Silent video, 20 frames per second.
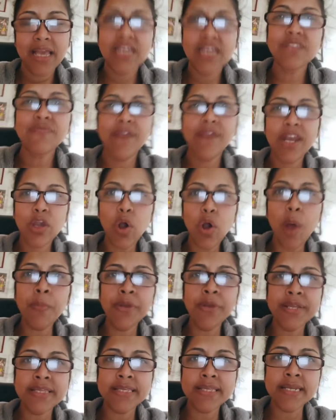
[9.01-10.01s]
It's very
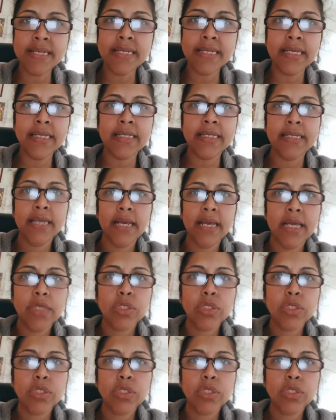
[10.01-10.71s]
common, isn't it?